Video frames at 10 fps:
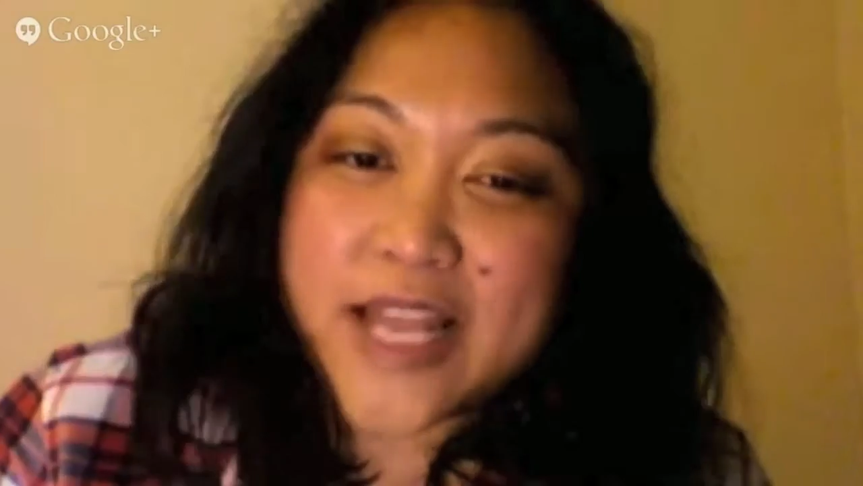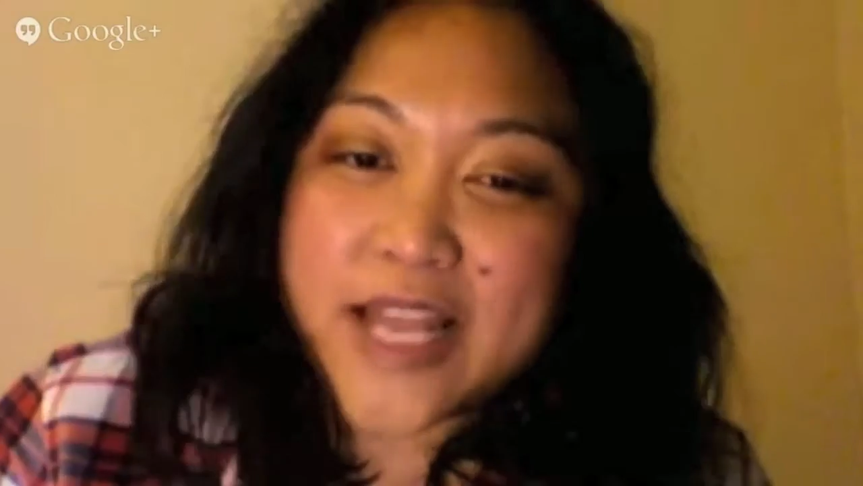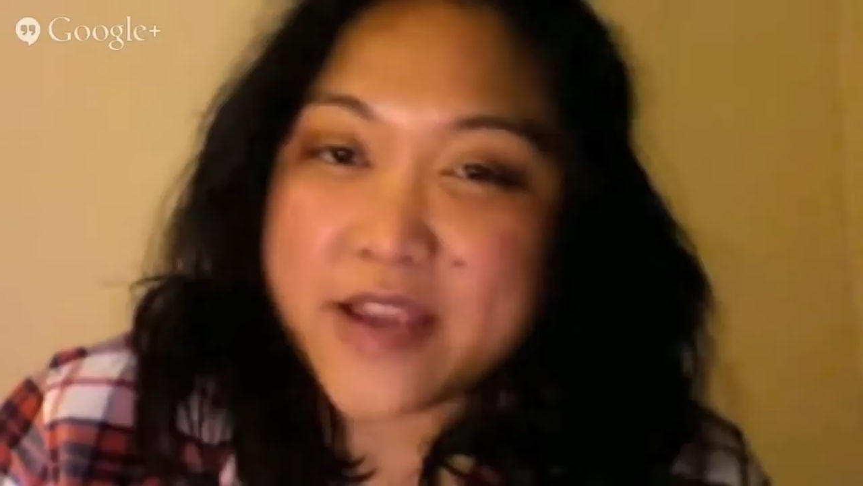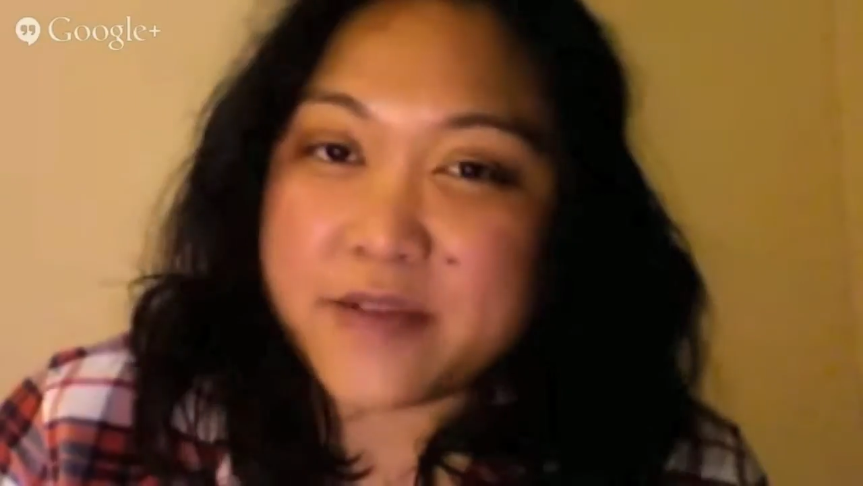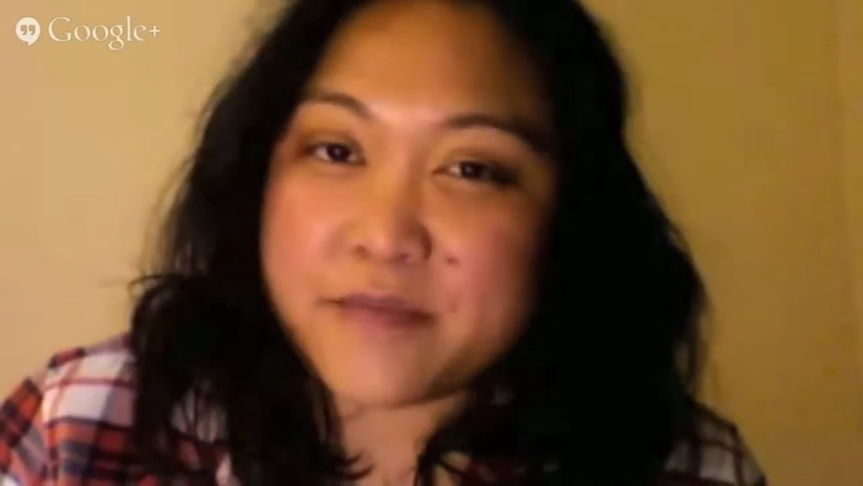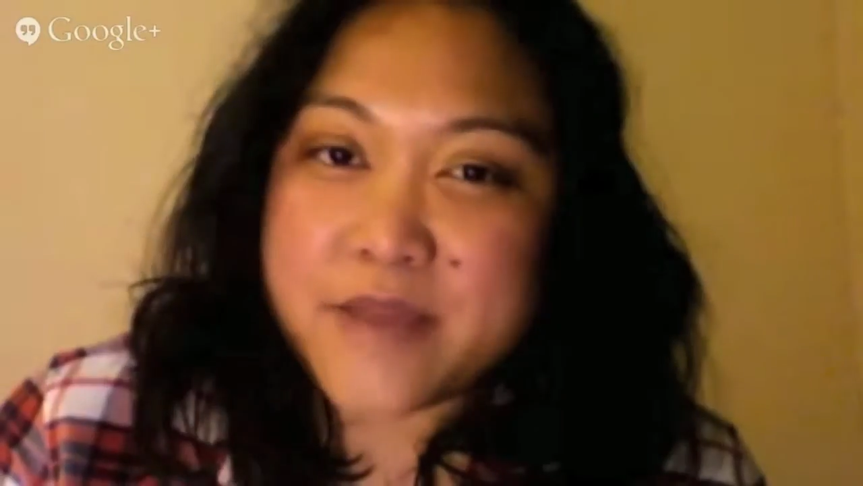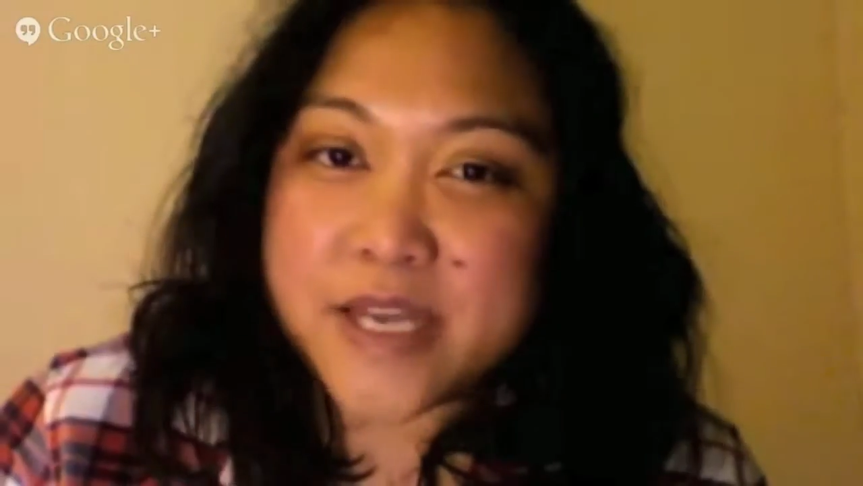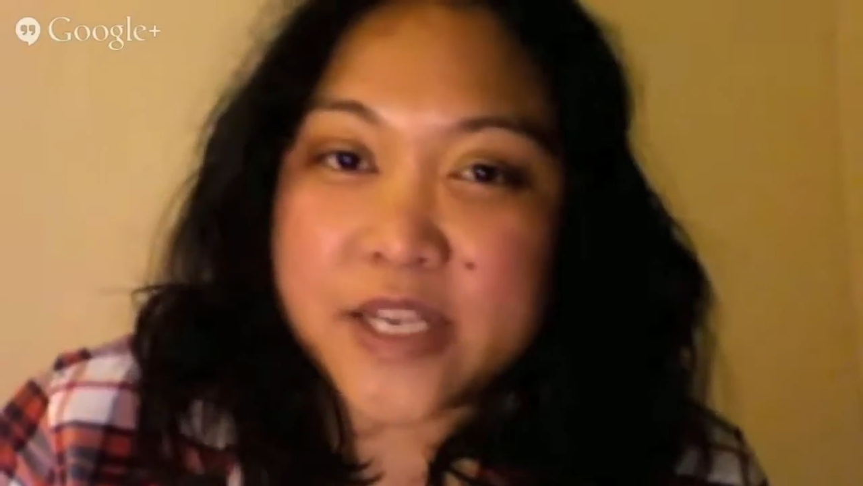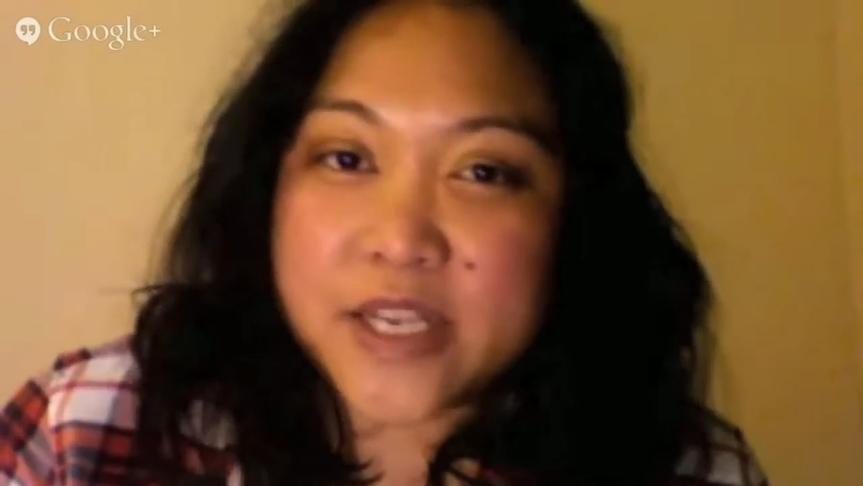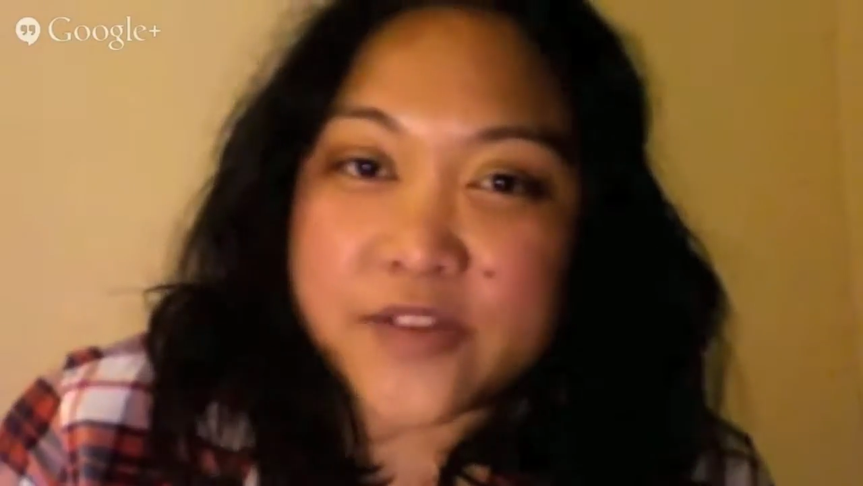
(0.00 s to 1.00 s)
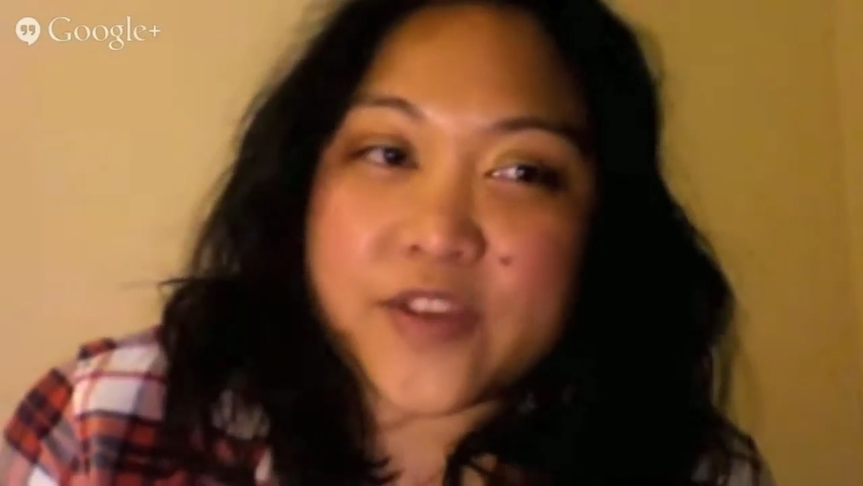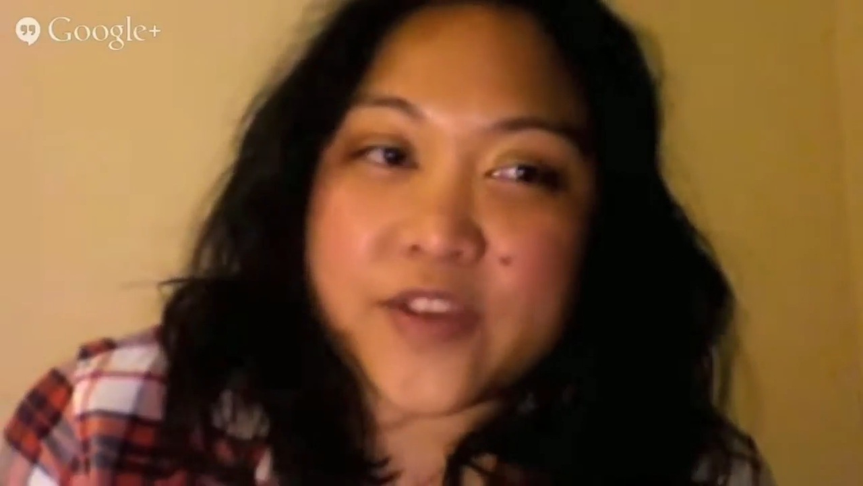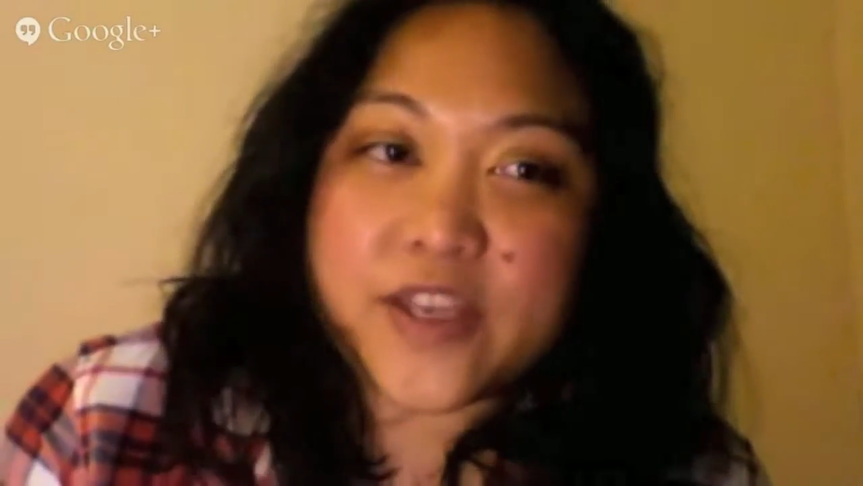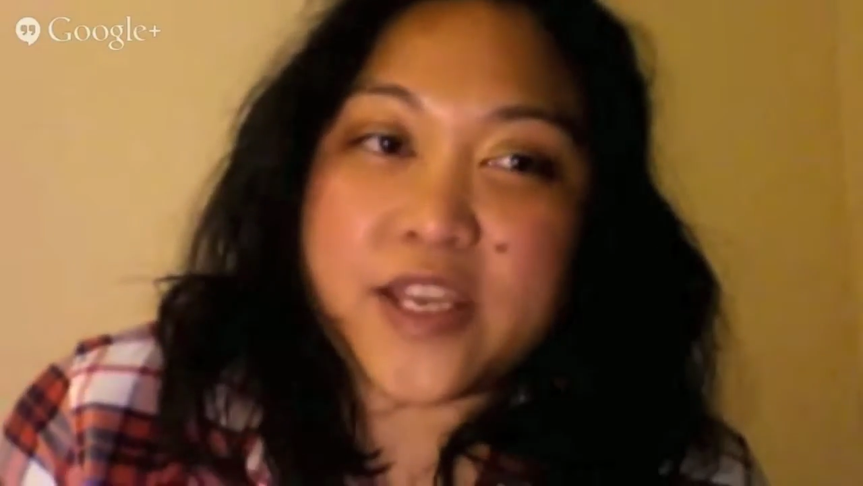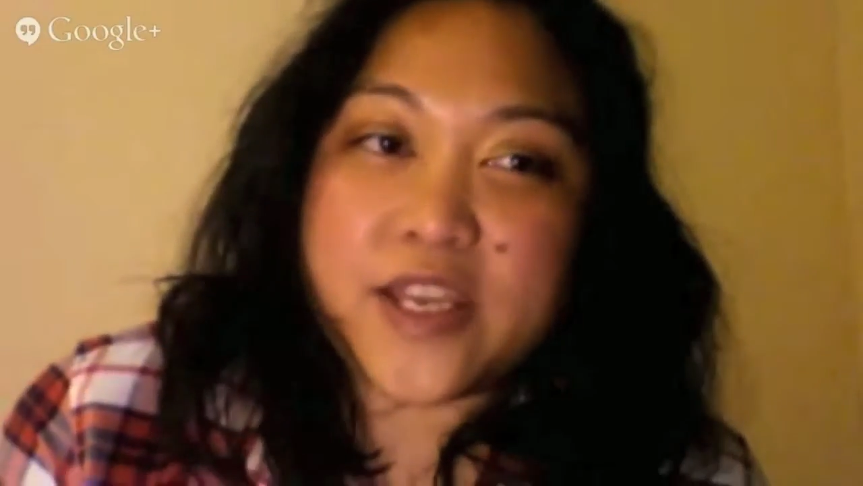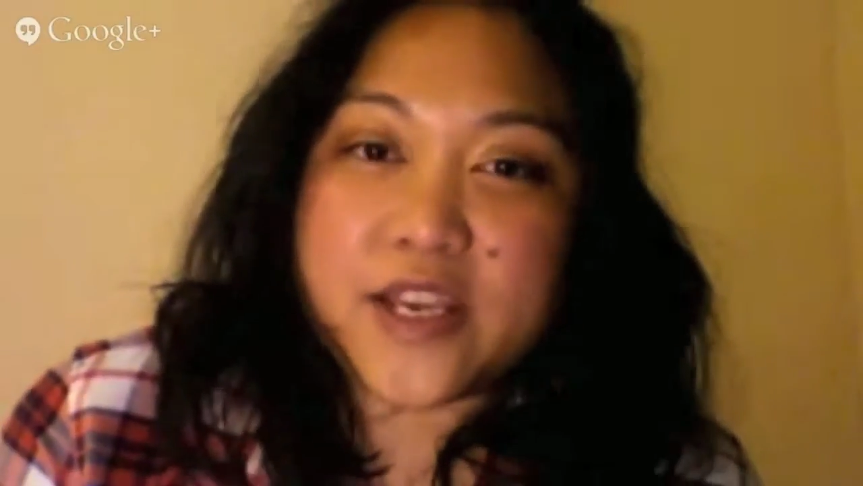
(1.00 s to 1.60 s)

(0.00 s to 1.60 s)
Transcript: Like many of the